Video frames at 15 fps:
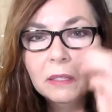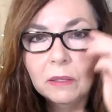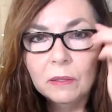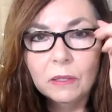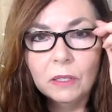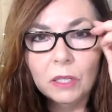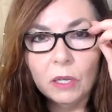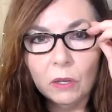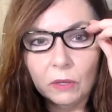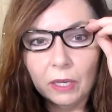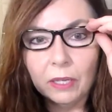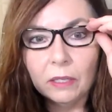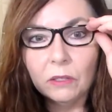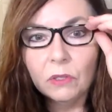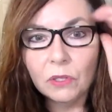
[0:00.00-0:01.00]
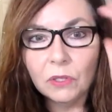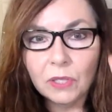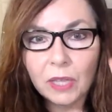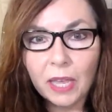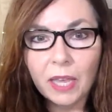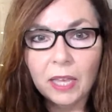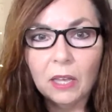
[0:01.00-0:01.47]
you know like just
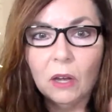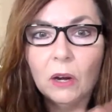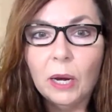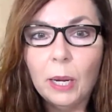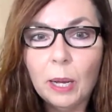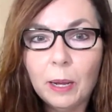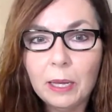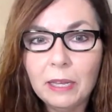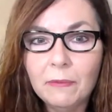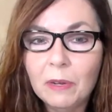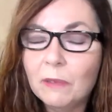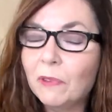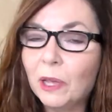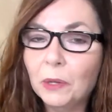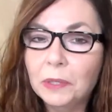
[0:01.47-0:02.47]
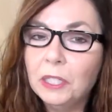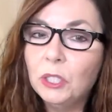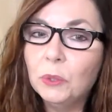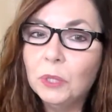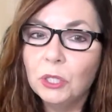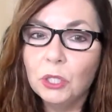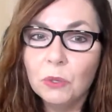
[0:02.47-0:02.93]
saying all right I, even if i only
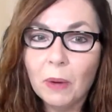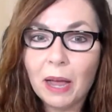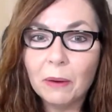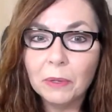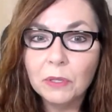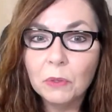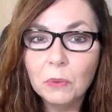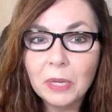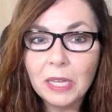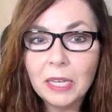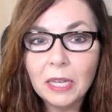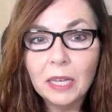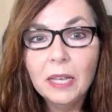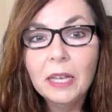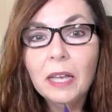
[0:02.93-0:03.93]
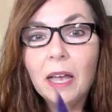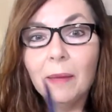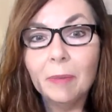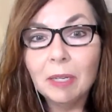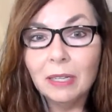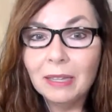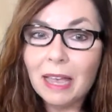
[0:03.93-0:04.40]
do it two hours a week i'm
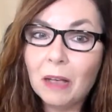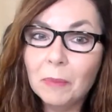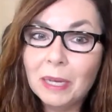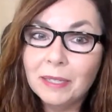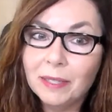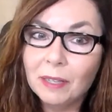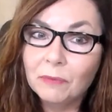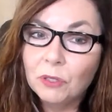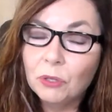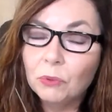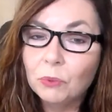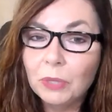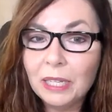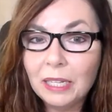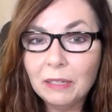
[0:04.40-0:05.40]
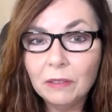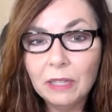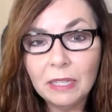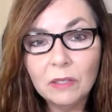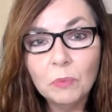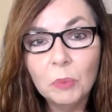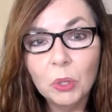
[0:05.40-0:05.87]
going to allow myself to read
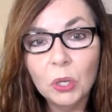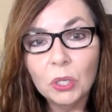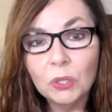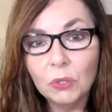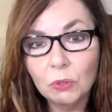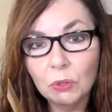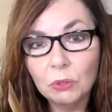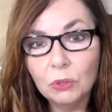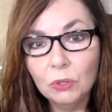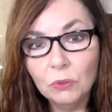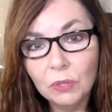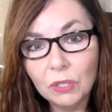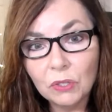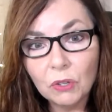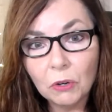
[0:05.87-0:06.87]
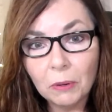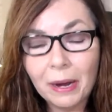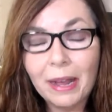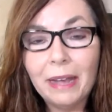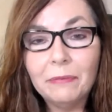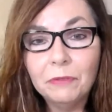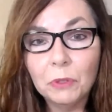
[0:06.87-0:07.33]
these books or do this
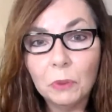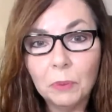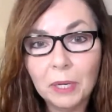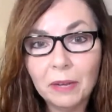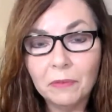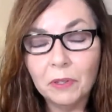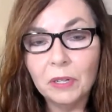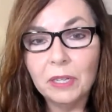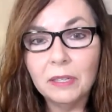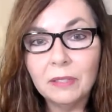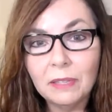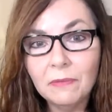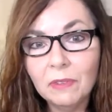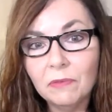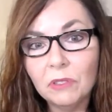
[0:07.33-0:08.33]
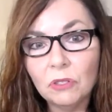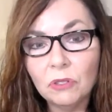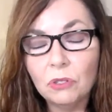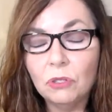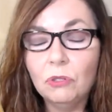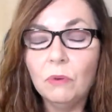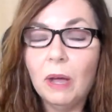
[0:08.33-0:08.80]
craft or whatever it is even if it's
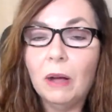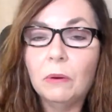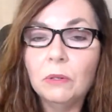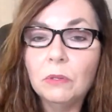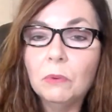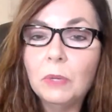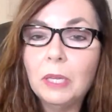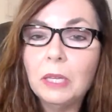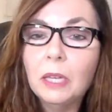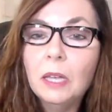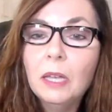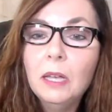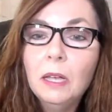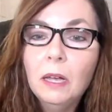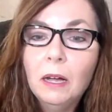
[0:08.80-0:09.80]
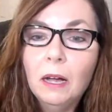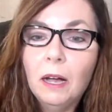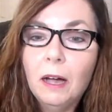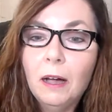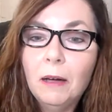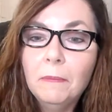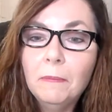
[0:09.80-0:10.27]
just two hours a week
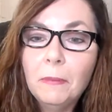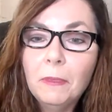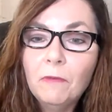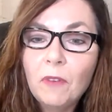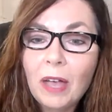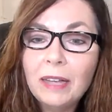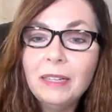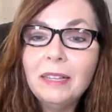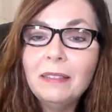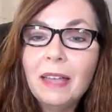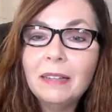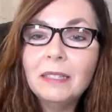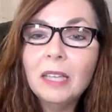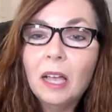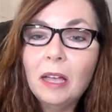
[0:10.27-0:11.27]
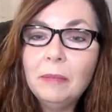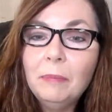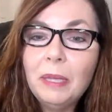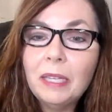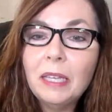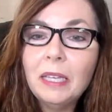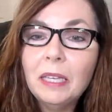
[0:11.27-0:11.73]
um, finding that time,
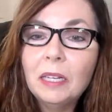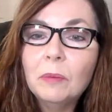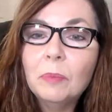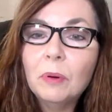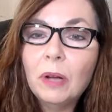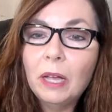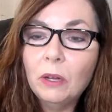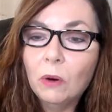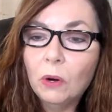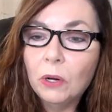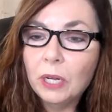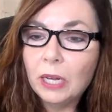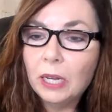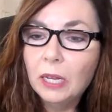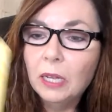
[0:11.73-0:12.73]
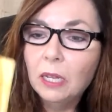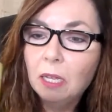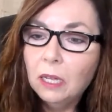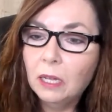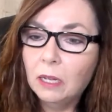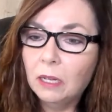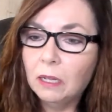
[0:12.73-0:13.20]
making it a priority.
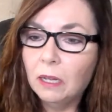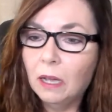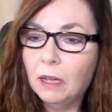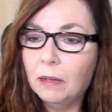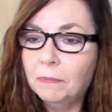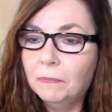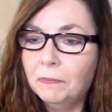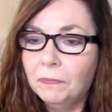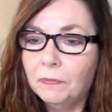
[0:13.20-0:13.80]
Um,